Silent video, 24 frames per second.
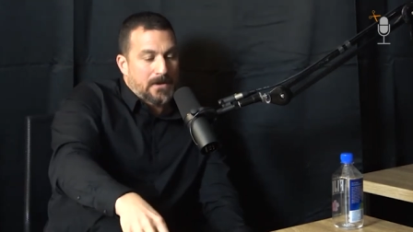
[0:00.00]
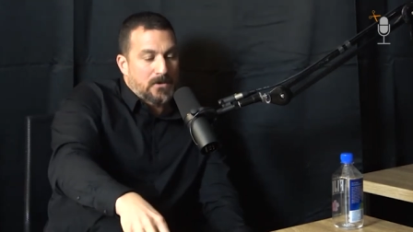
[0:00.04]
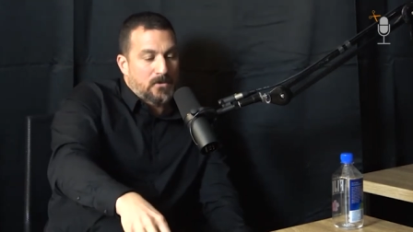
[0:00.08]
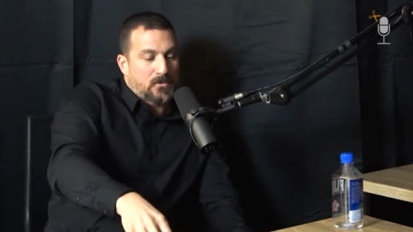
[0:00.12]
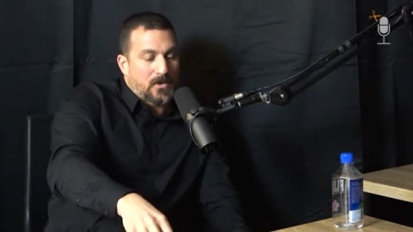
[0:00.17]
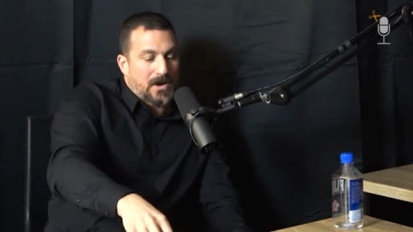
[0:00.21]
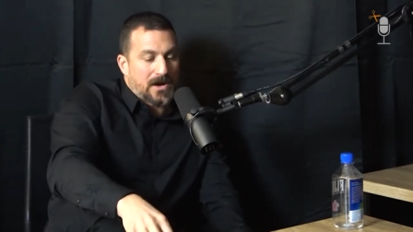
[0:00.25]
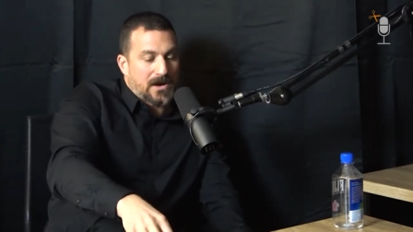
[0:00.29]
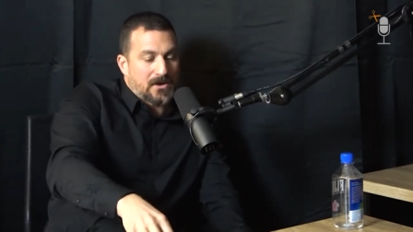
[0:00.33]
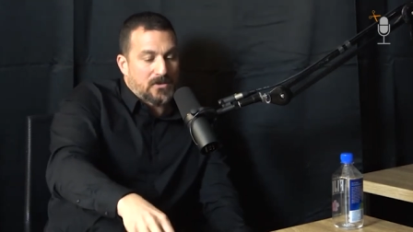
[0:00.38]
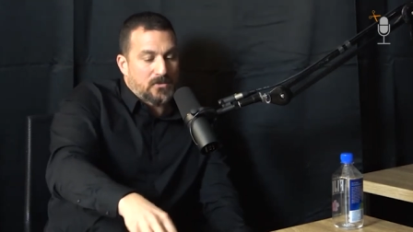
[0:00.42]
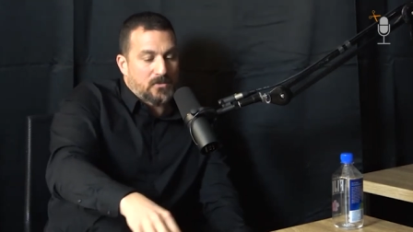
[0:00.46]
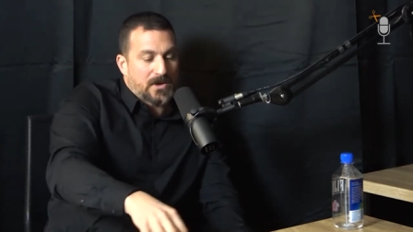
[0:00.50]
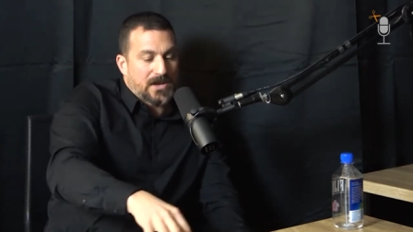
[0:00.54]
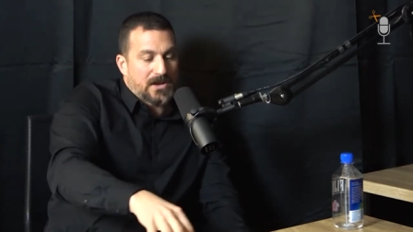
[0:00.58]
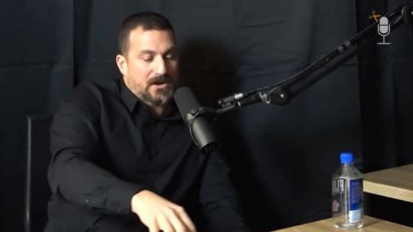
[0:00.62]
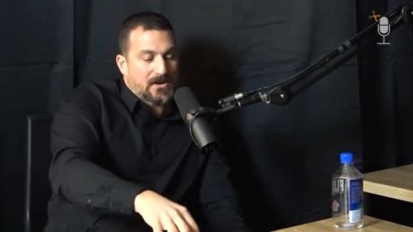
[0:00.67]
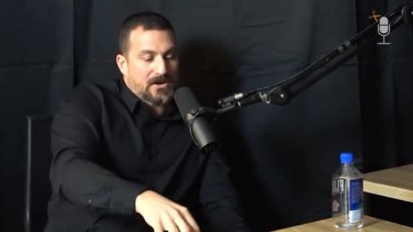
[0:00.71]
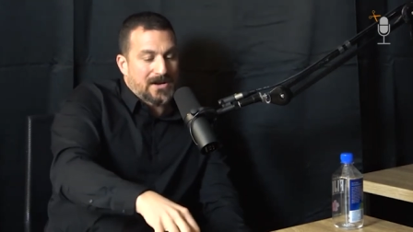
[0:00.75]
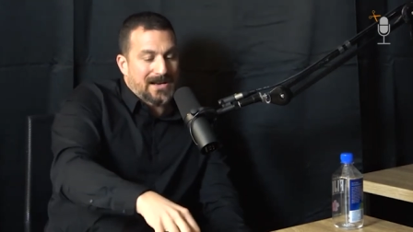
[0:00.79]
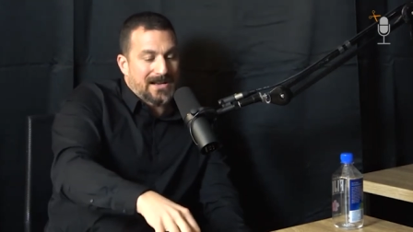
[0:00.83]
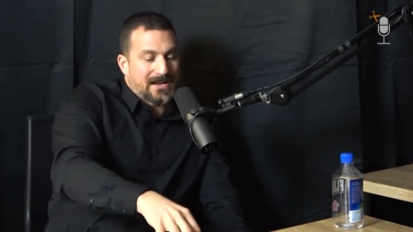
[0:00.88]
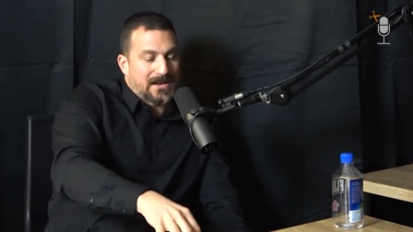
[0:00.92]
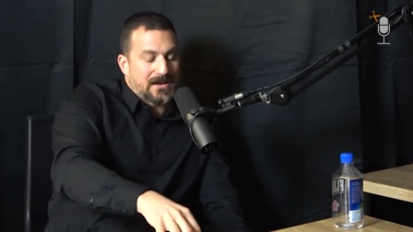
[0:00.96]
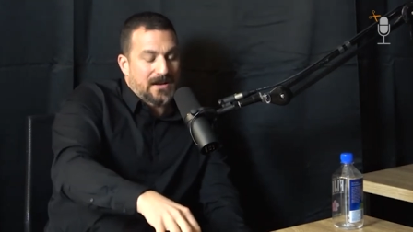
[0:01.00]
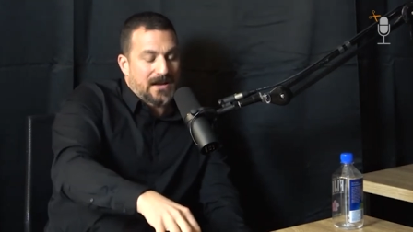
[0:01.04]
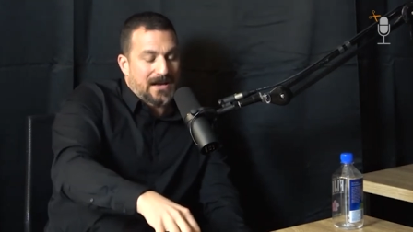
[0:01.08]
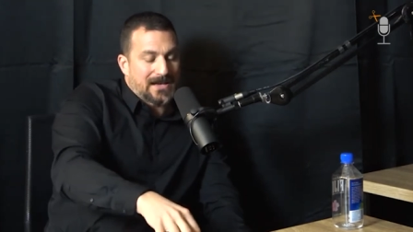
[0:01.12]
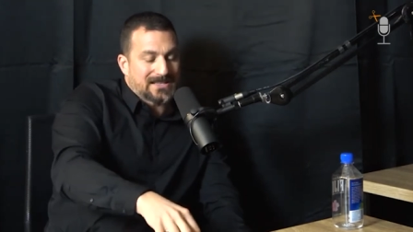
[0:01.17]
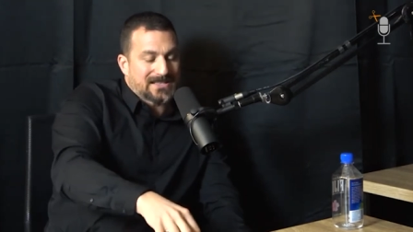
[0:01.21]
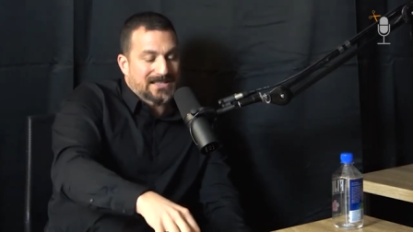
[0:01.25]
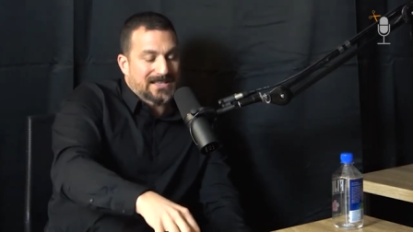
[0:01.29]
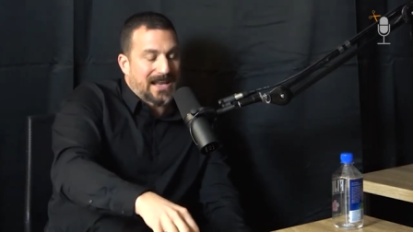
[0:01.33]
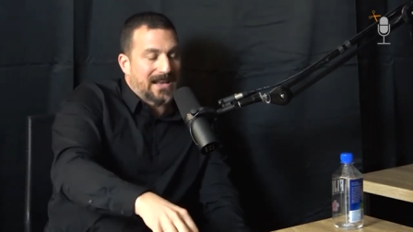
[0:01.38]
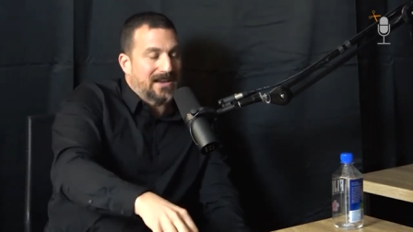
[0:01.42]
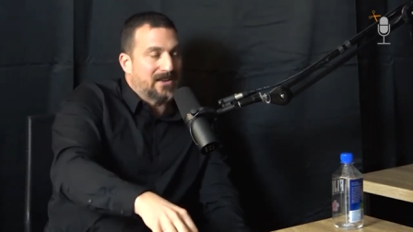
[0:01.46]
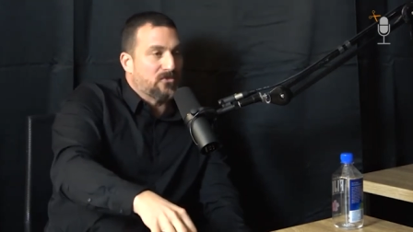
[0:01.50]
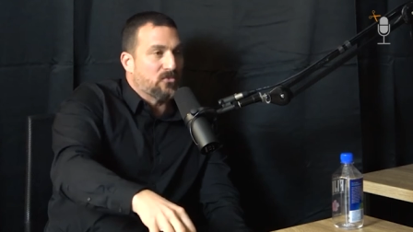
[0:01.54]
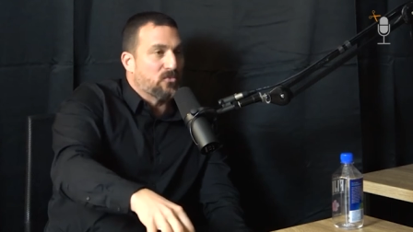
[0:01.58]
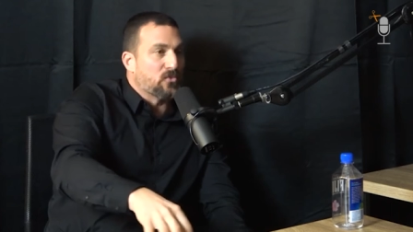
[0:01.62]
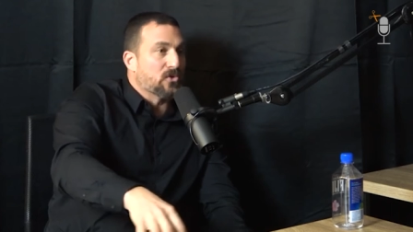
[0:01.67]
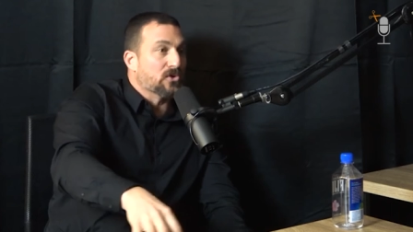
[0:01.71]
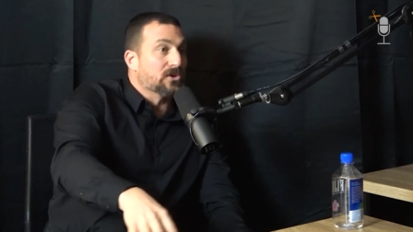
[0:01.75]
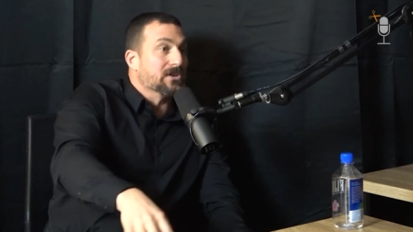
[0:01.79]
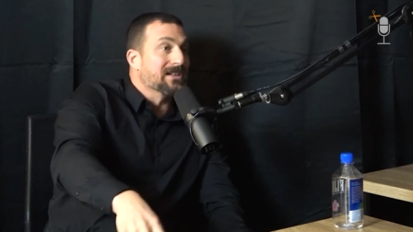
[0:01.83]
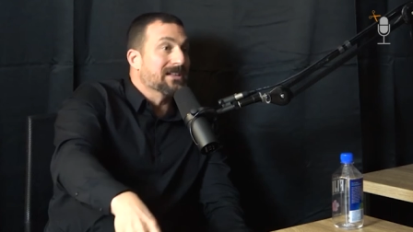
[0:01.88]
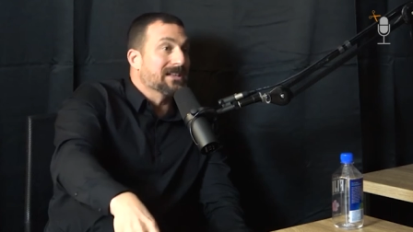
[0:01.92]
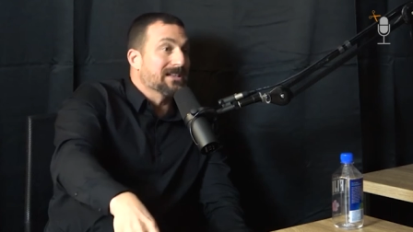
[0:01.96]
where we are in a state of
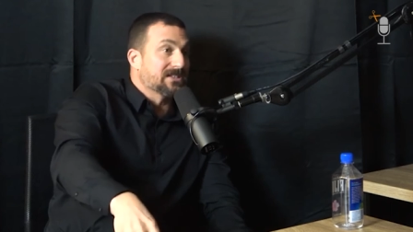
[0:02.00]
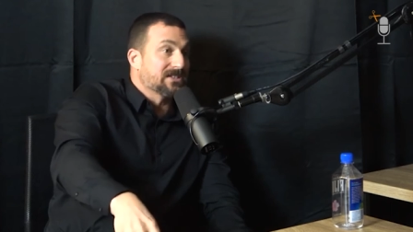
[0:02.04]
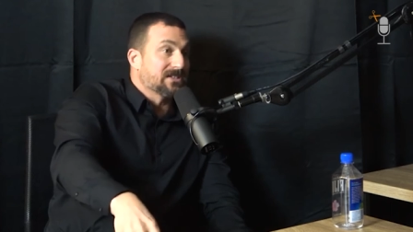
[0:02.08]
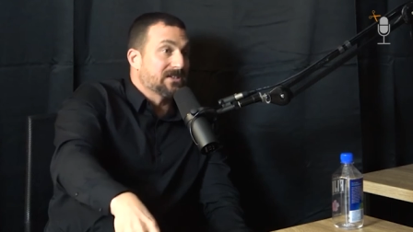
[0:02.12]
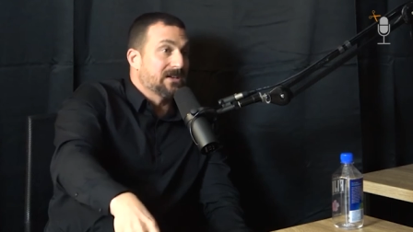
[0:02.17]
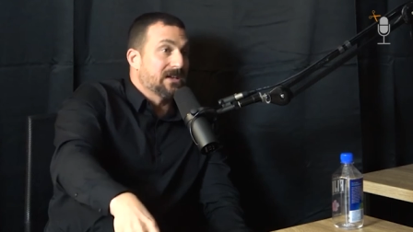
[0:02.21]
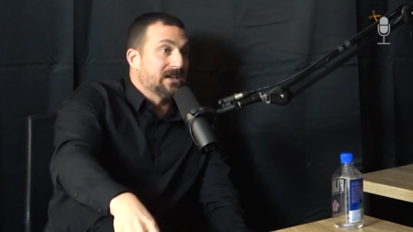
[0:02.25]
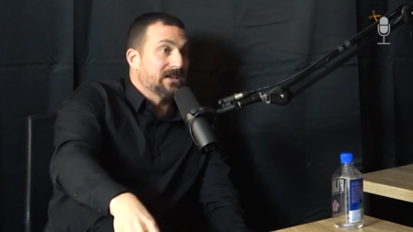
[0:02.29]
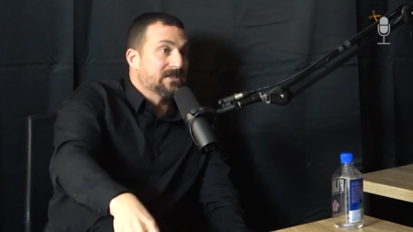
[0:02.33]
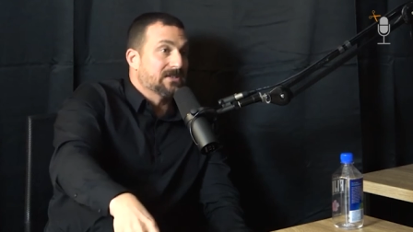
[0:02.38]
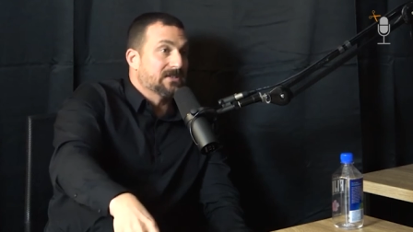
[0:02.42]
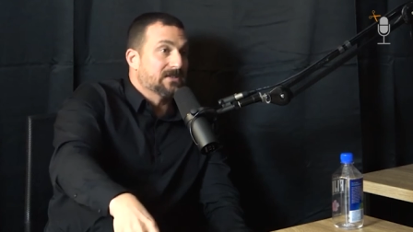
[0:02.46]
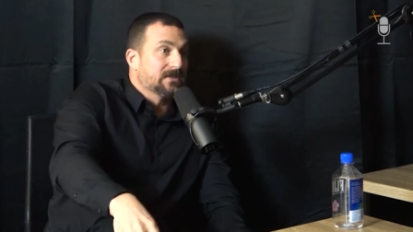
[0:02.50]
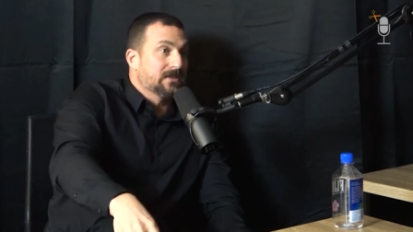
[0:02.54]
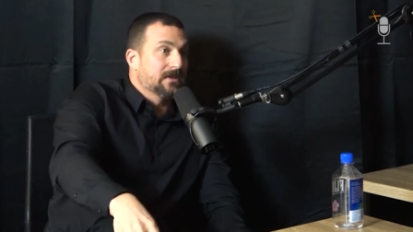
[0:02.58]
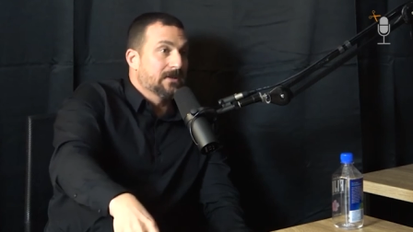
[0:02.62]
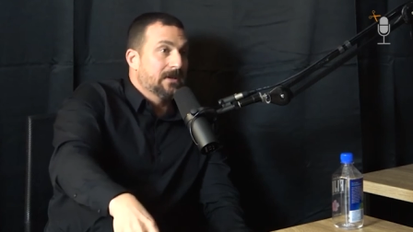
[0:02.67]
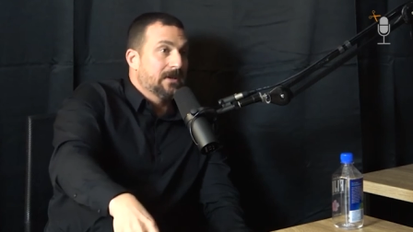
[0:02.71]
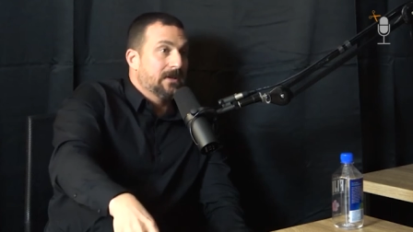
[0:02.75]
wordlessness